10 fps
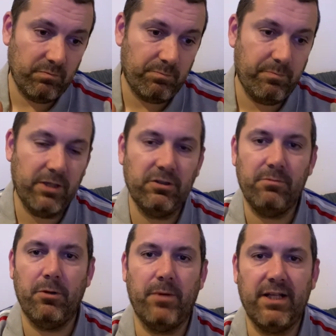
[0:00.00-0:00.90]
building
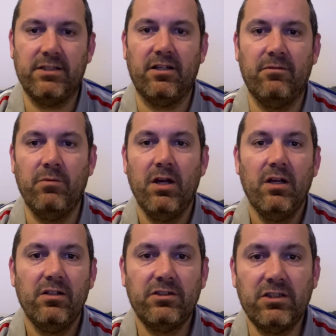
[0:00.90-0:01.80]
momentum
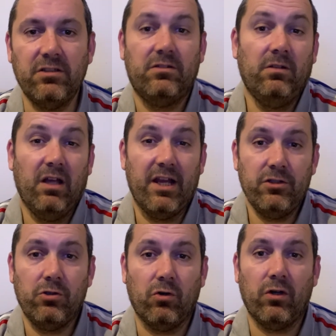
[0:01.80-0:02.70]
to
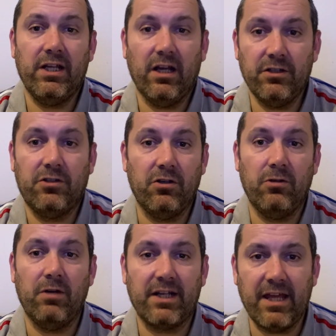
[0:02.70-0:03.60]
enjoy and
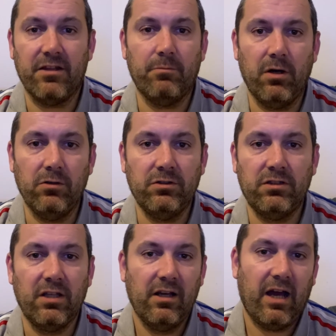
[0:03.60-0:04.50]
do and get the
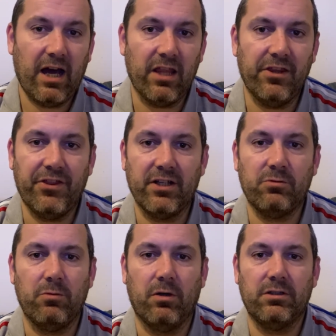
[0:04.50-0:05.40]
most out of the things we
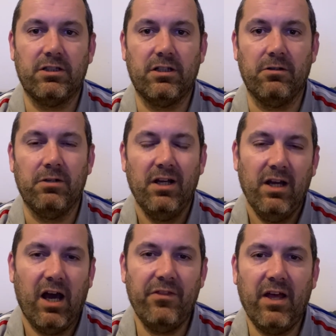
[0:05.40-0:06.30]
want to do.
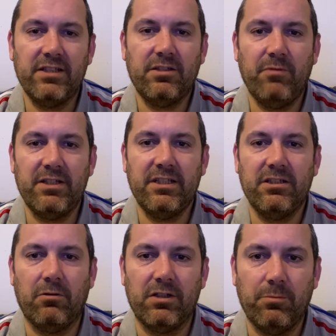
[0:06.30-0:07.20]
And that's the message I
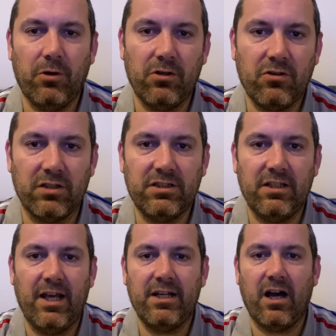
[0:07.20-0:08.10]
want to put across
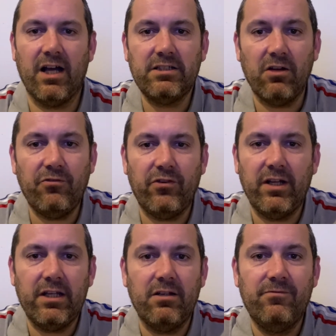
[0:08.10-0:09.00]
today, guys. Hopefully
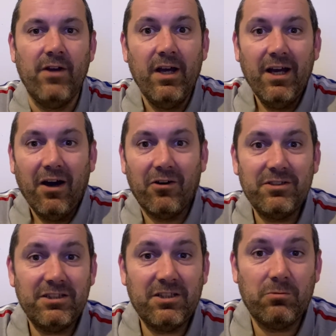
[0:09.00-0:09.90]
you've
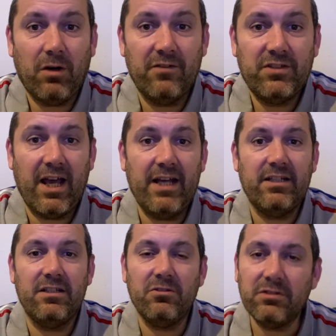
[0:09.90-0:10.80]
understood what I've said
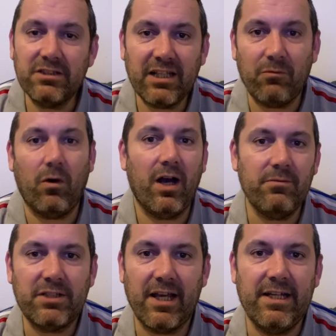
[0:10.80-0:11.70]
and you understand why I'm
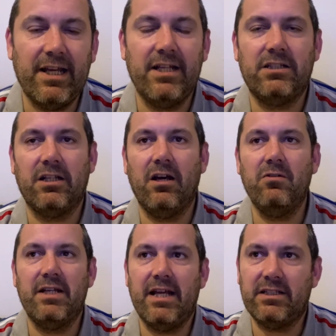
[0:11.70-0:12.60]
saying it.
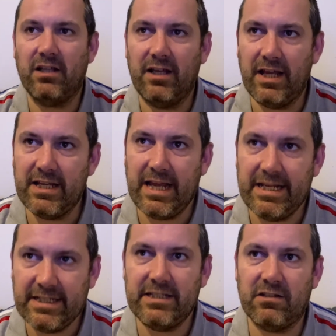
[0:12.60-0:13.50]

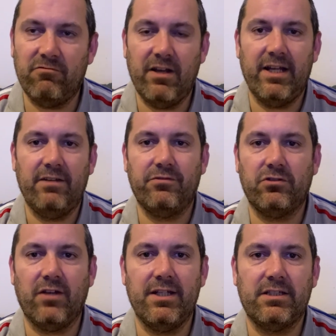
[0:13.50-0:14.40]
It is a really
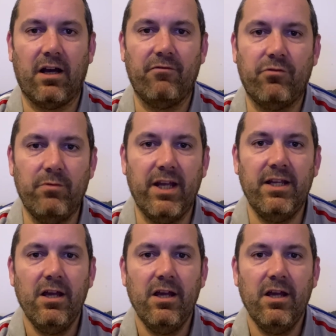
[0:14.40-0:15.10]
frustrating time for me,